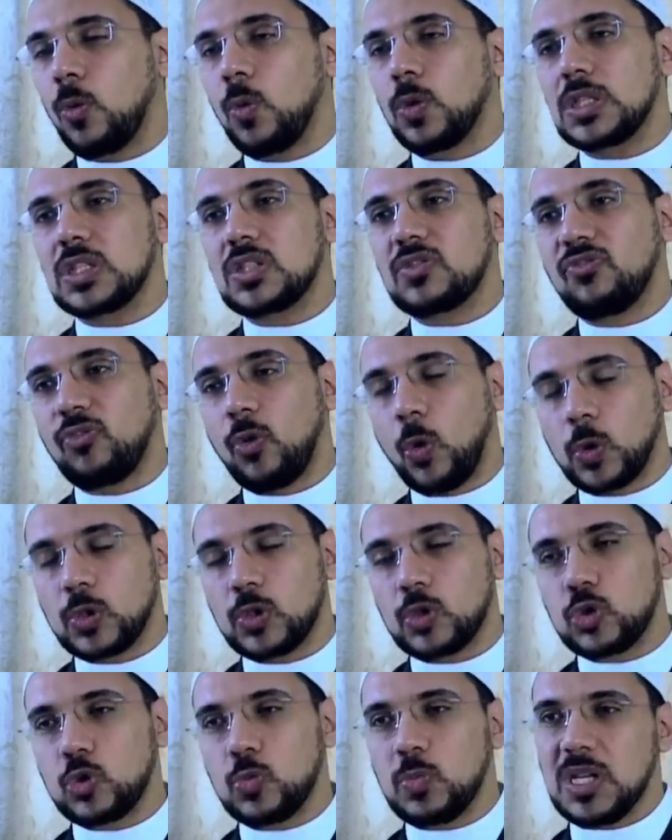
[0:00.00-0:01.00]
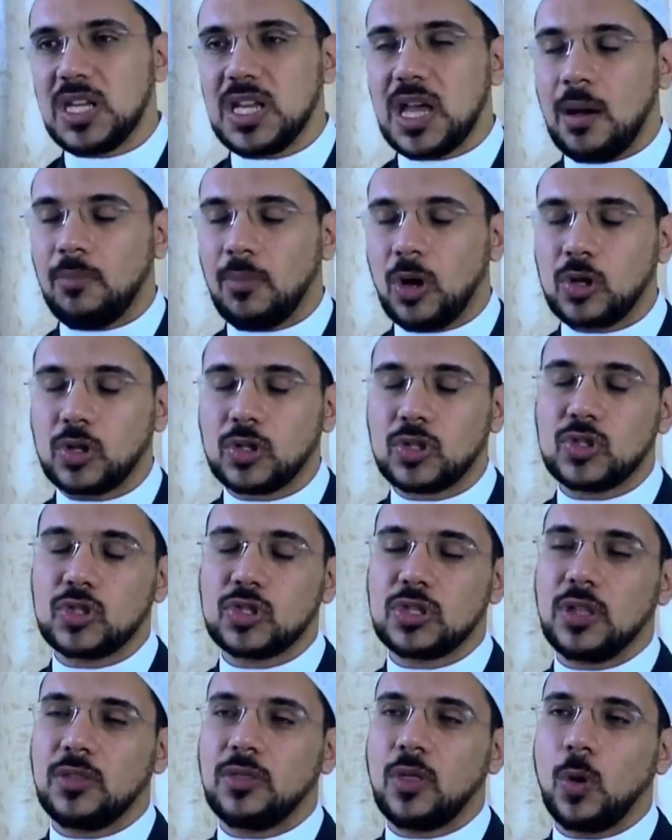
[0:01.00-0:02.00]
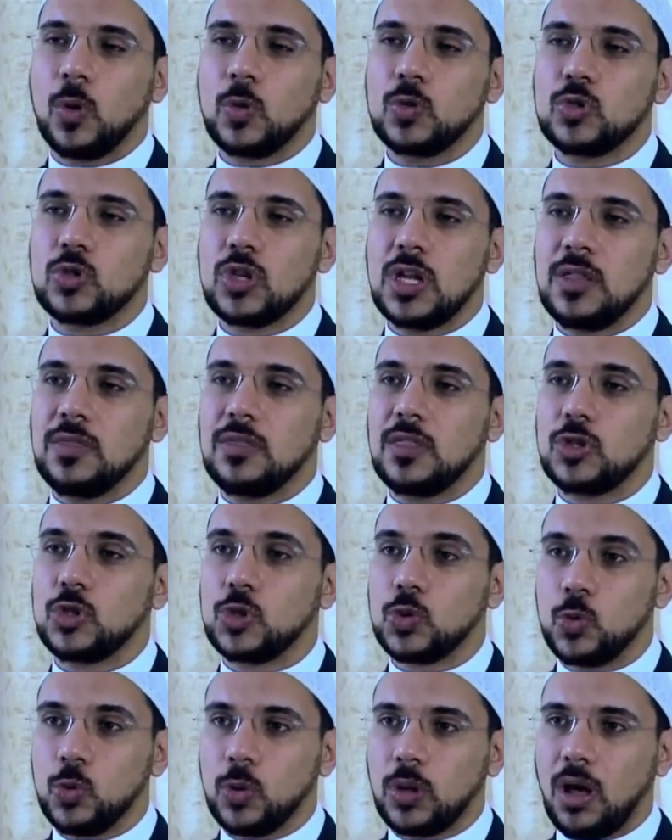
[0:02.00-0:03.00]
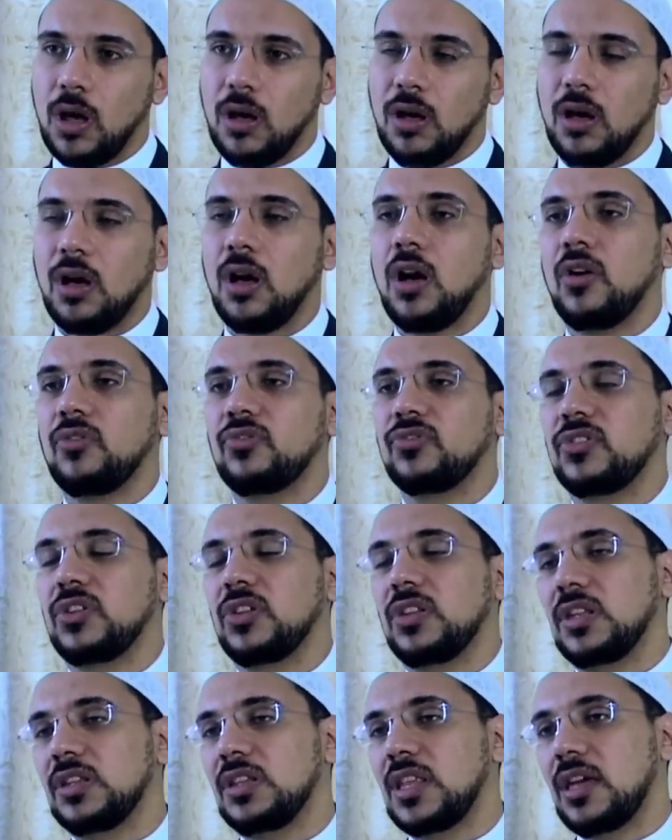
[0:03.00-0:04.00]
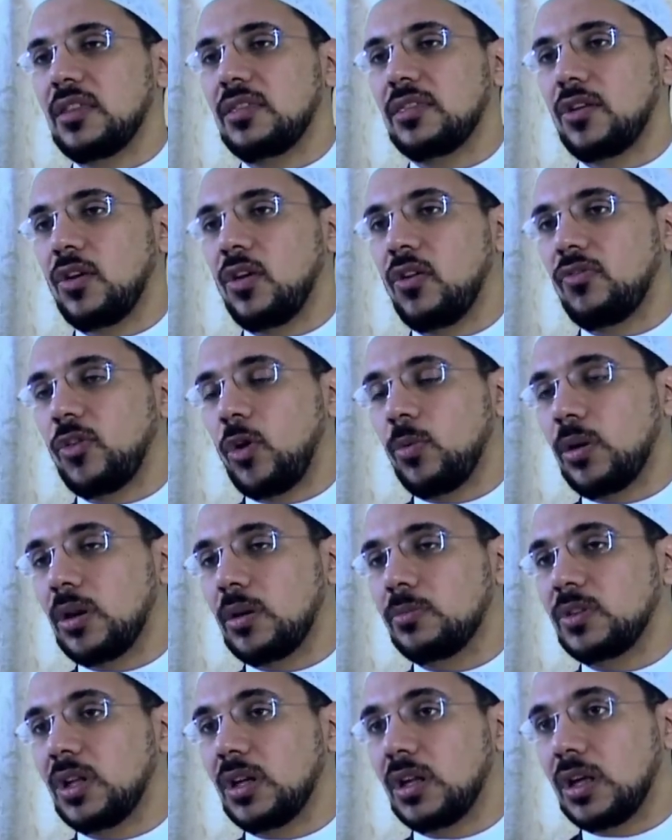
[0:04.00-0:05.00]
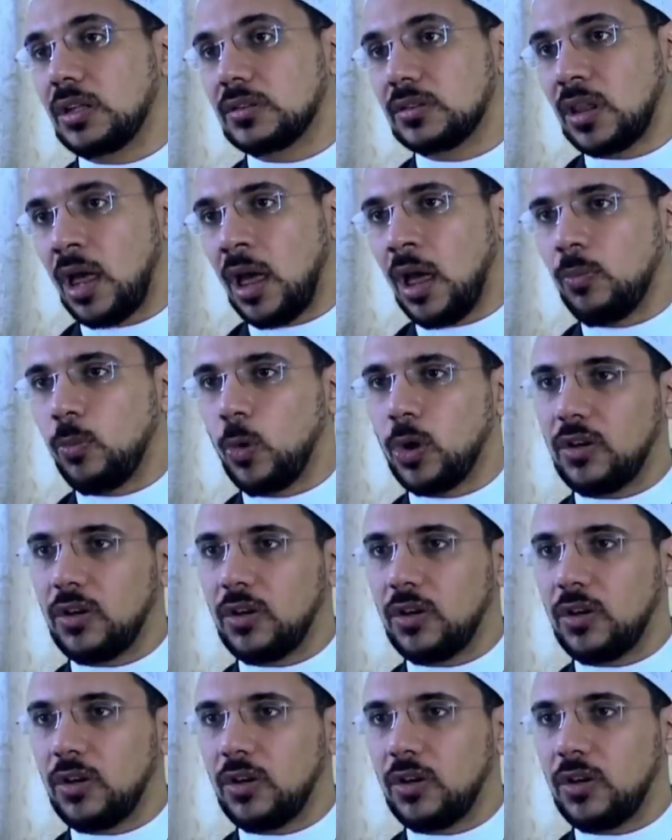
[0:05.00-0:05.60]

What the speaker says: was forced to be amongst those in the Shura after the death of Umar ibn al-Khattab,